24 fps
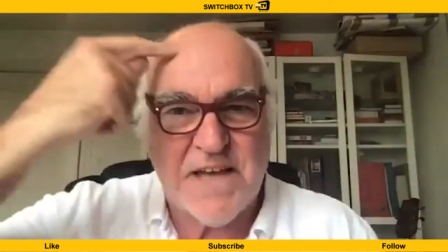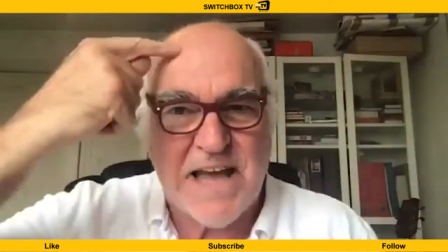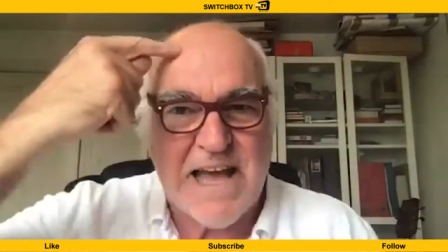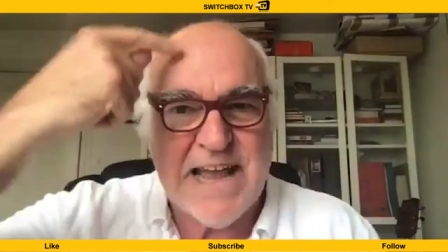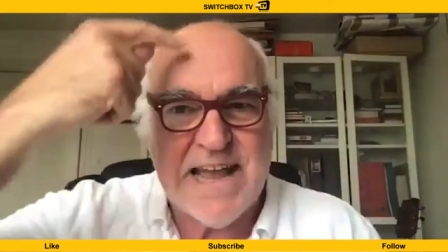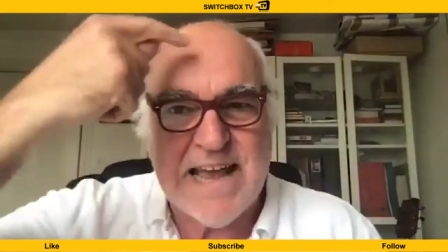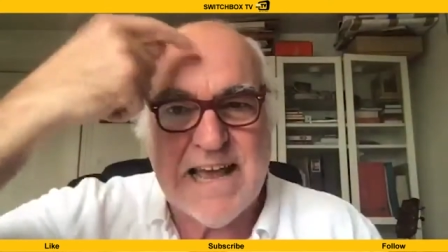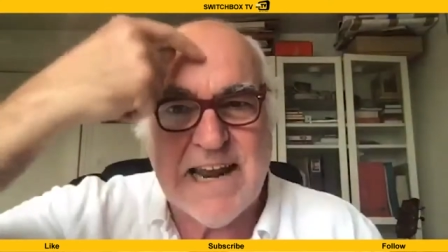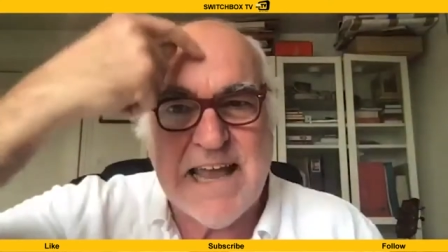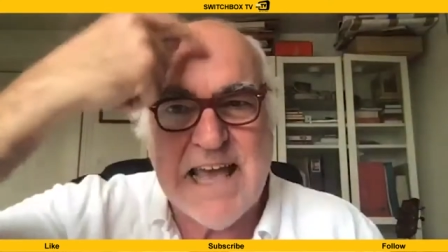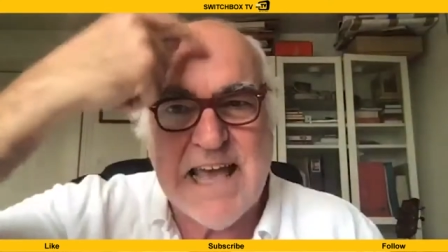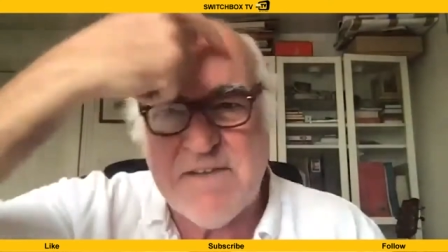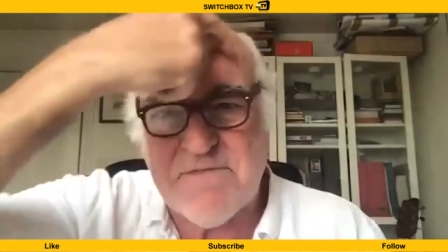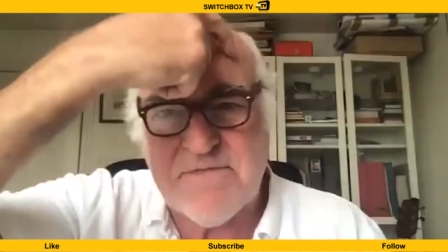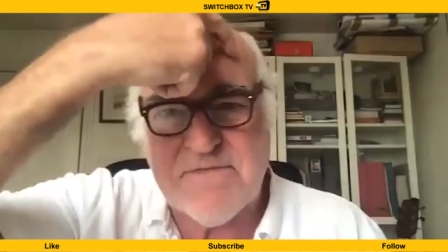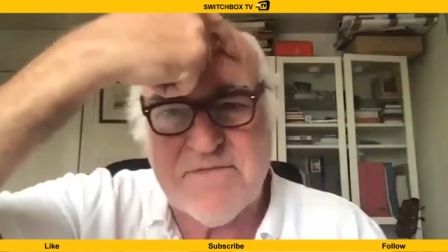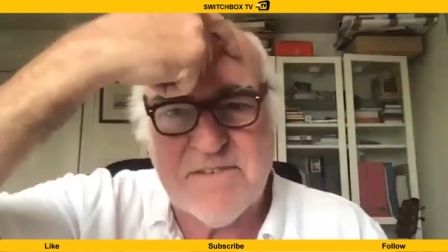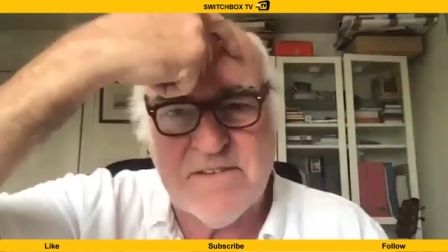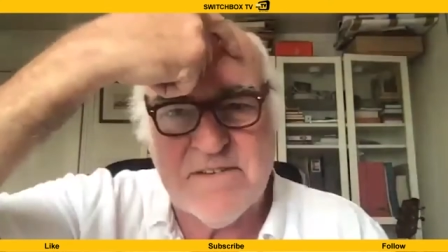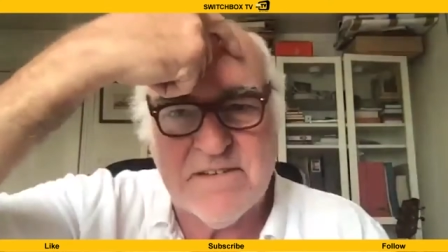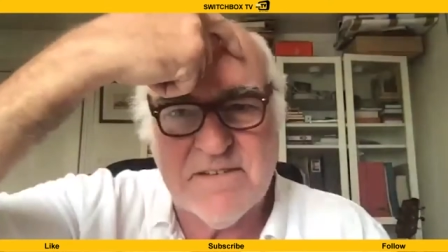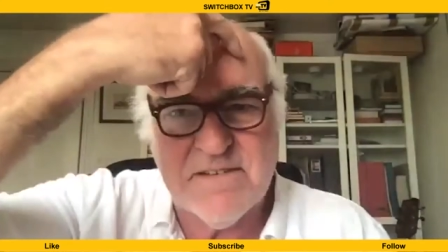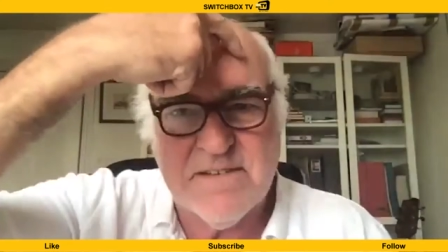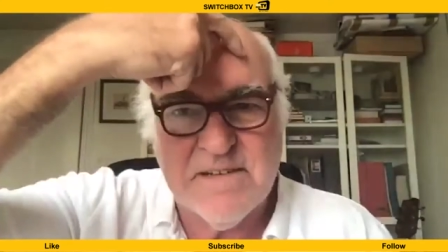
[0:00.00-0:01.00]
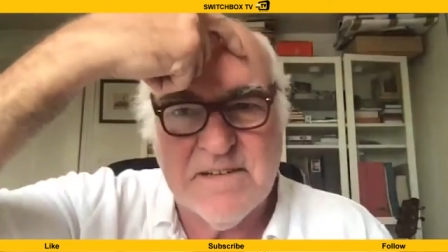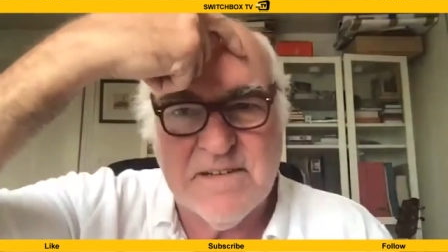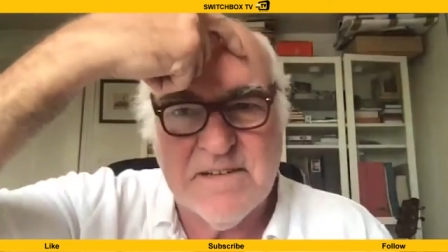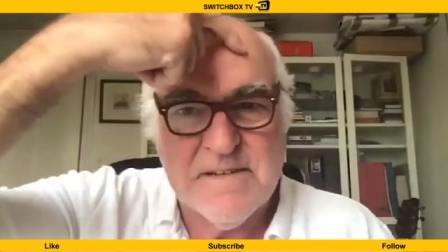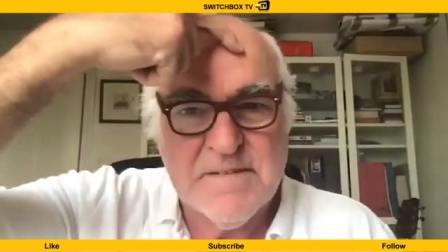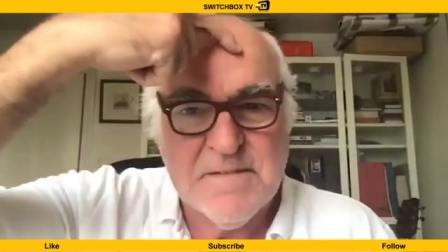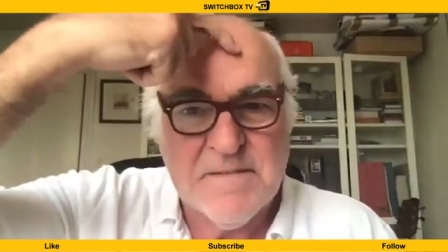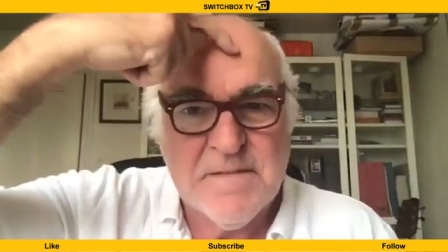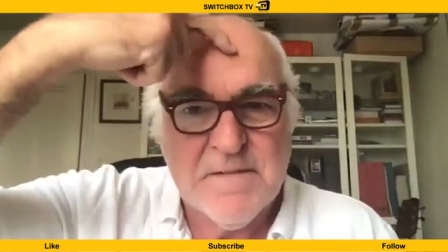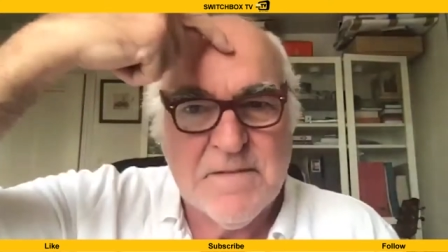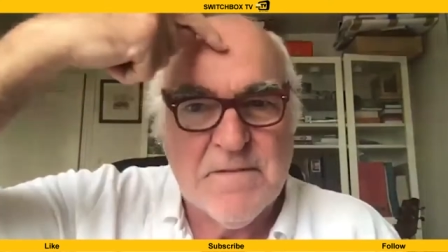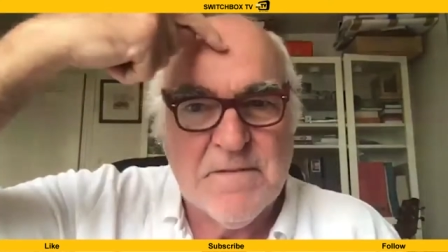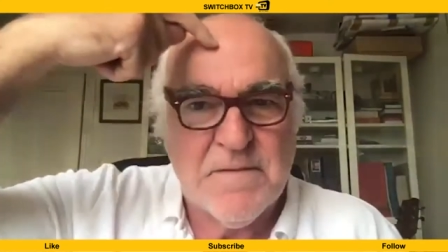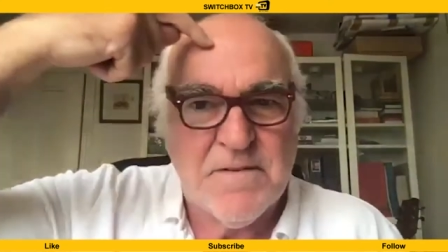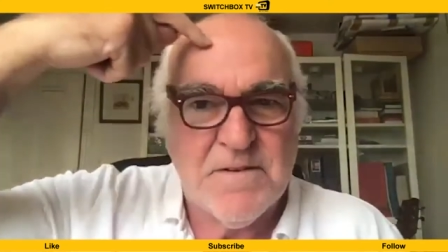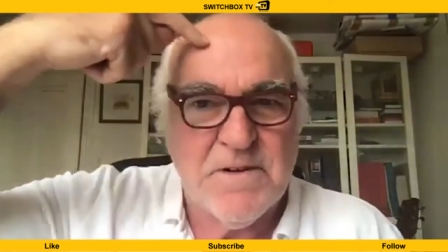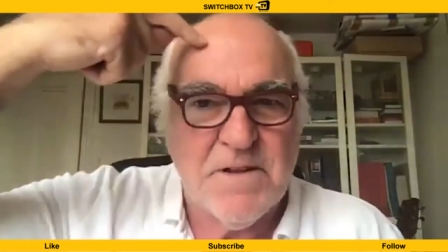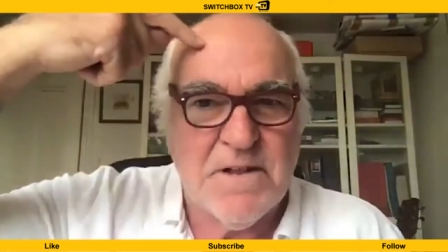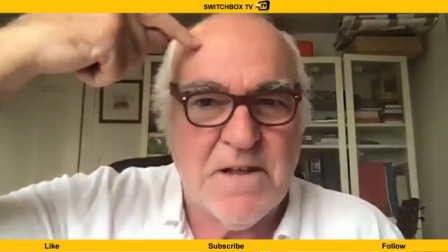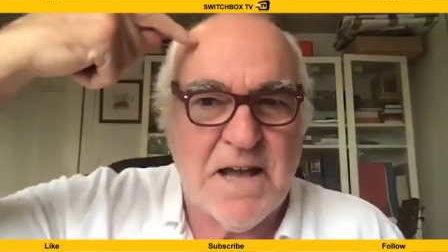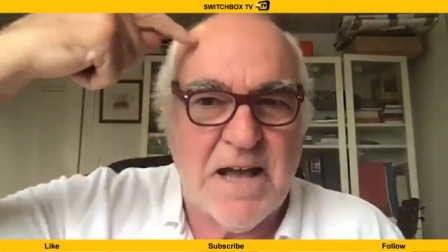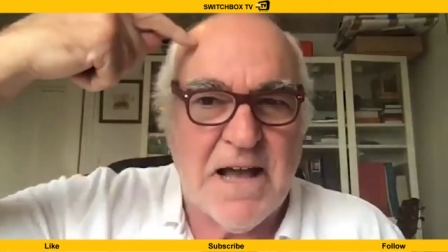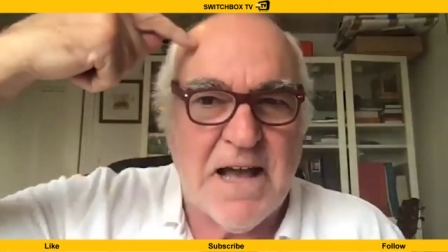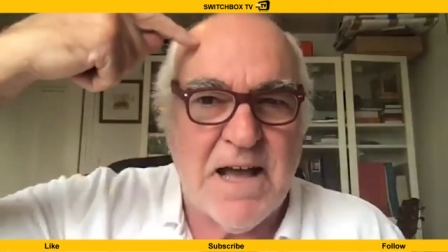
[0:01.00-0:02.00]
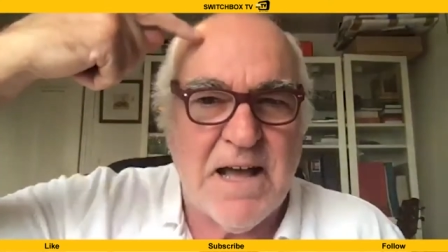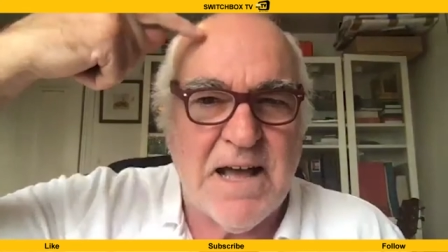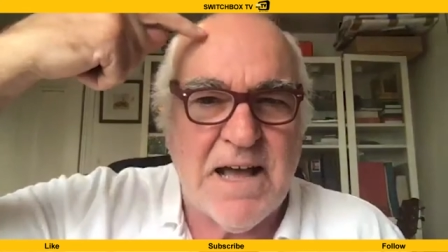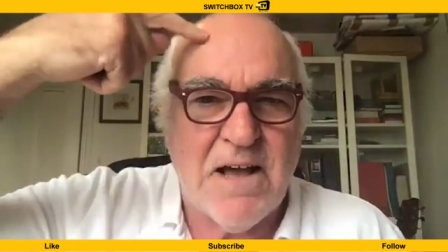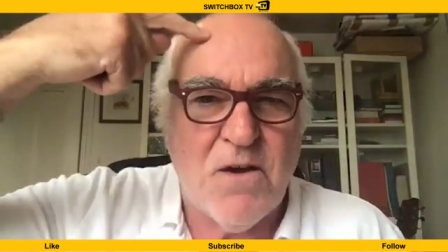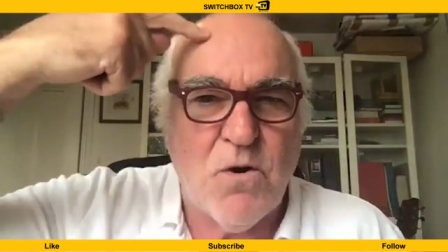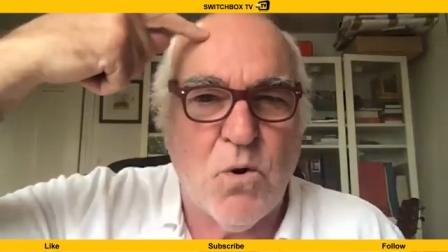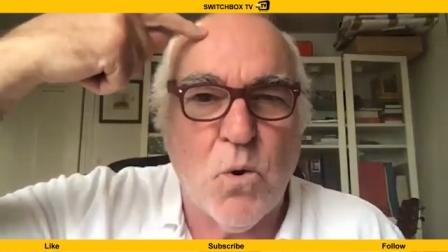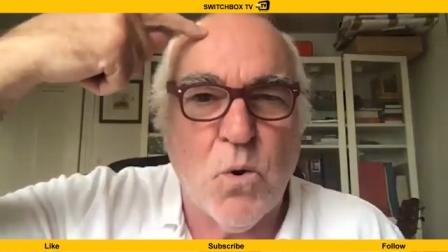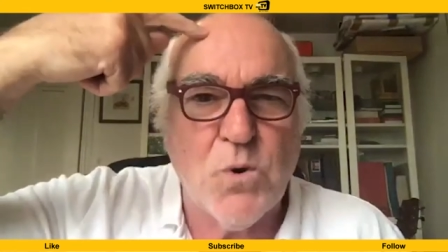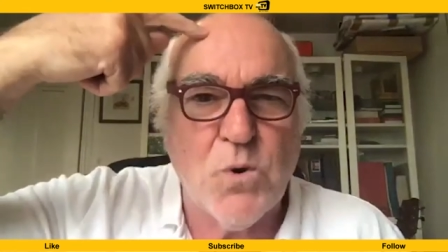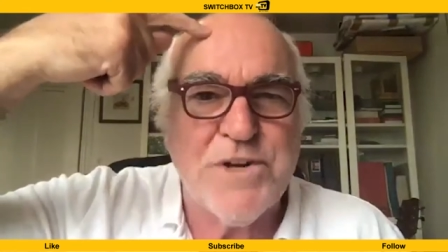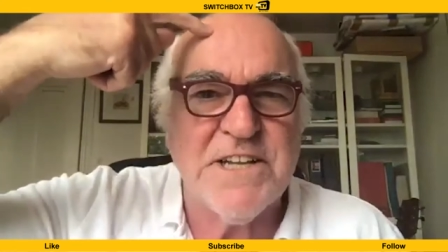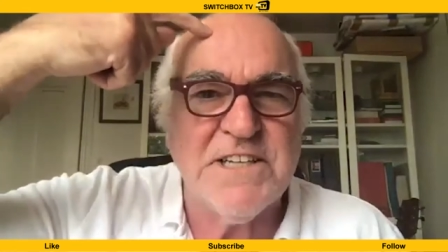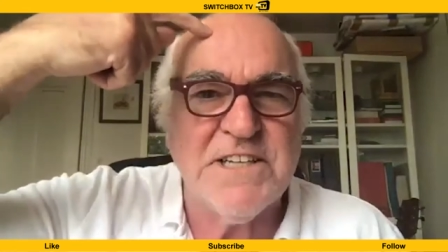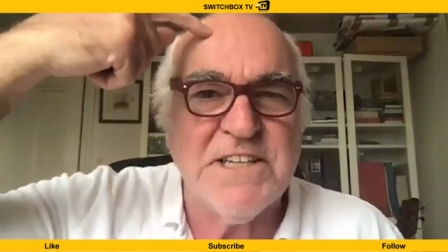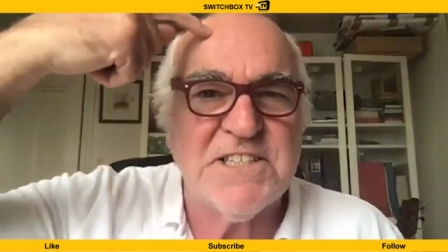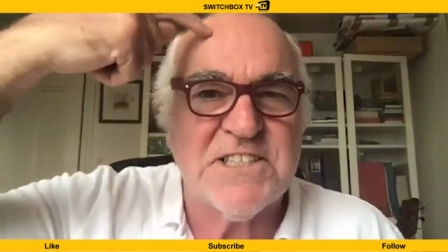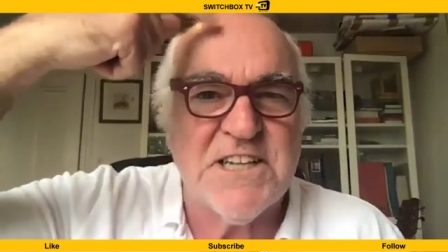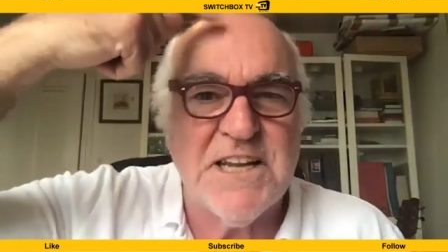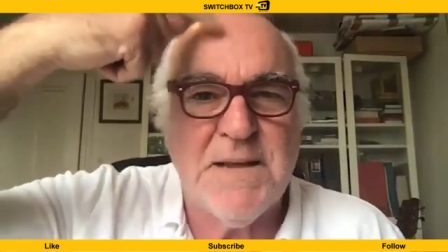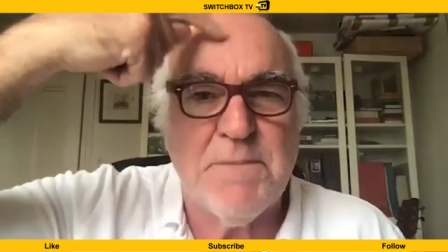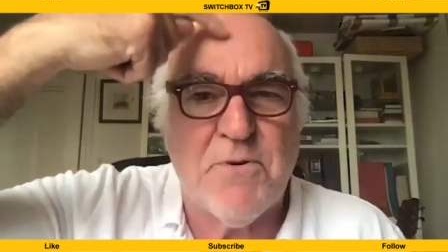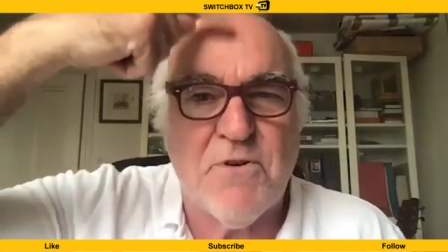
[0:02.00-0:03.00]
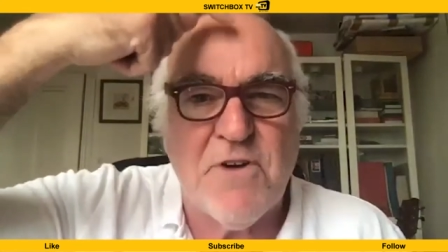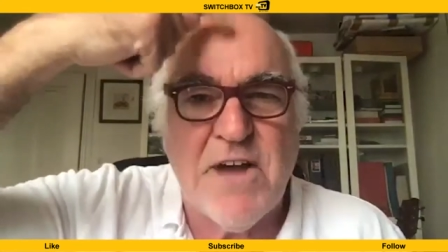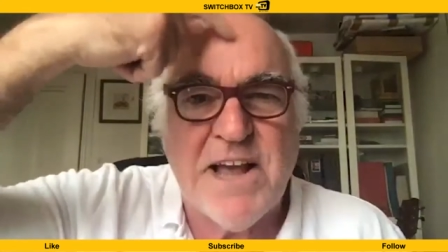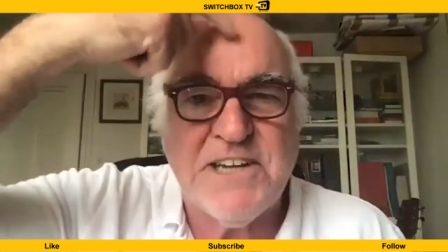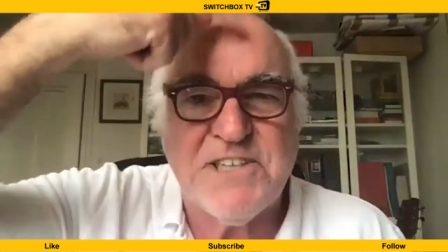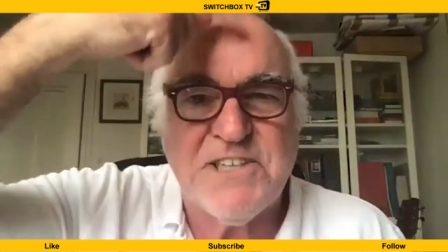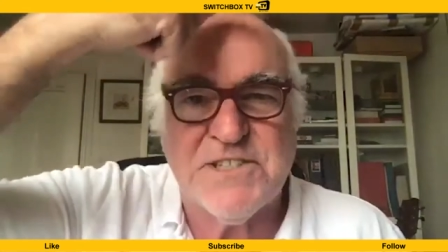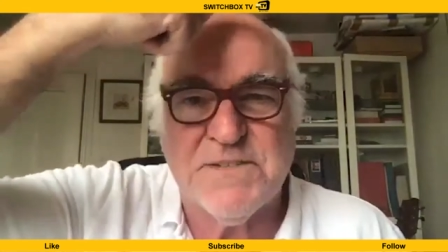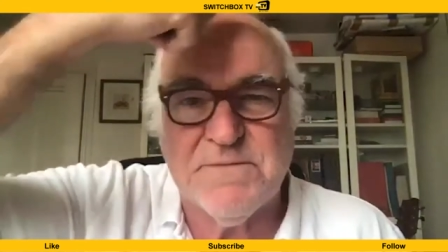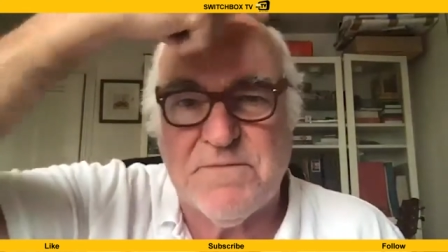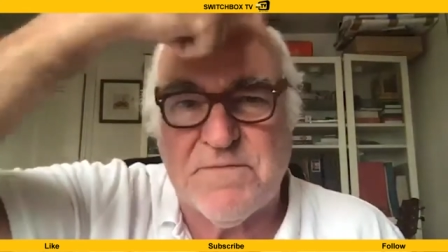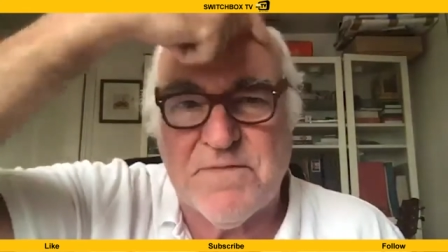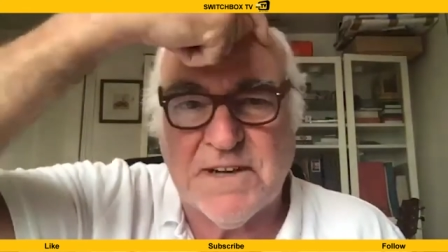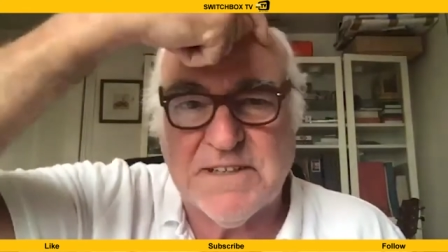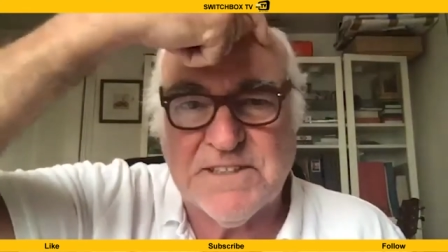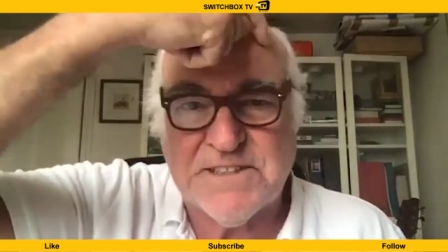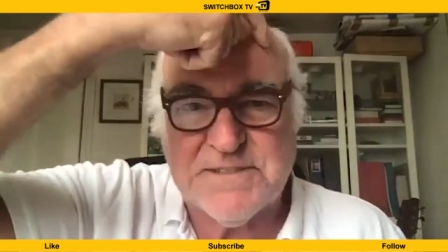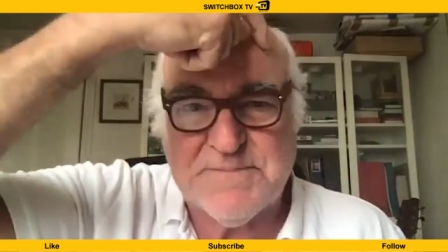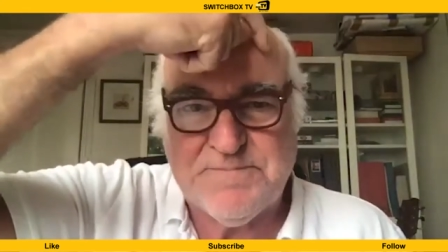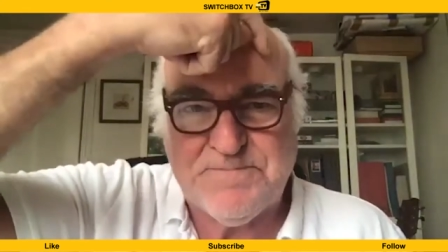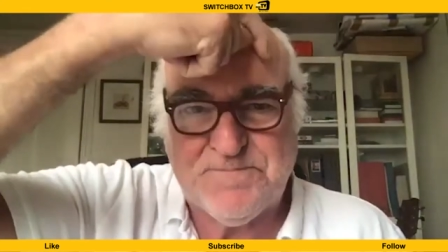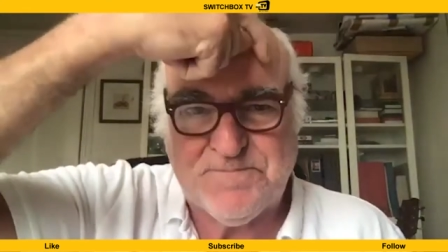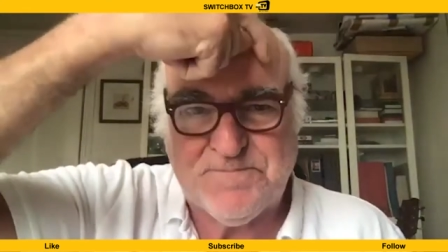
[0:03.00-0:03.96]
ALF, Audience Liberation Front.